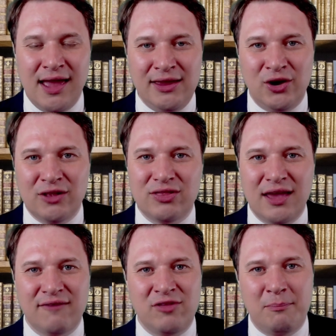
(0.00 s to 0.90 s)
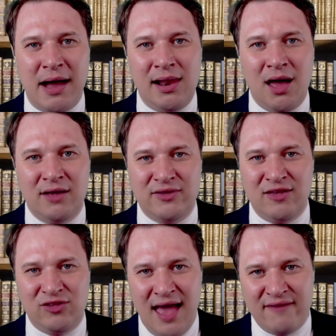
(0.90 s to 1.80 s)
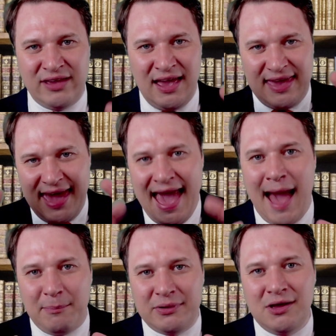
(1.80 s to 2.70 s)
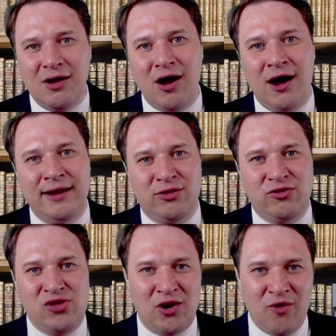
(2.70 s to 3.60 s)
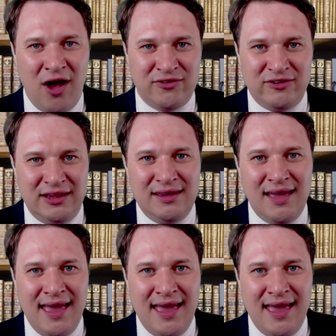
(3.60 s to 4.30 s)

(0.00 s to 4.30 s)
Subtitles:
You can think of the bylaws as having a cap on its generosity,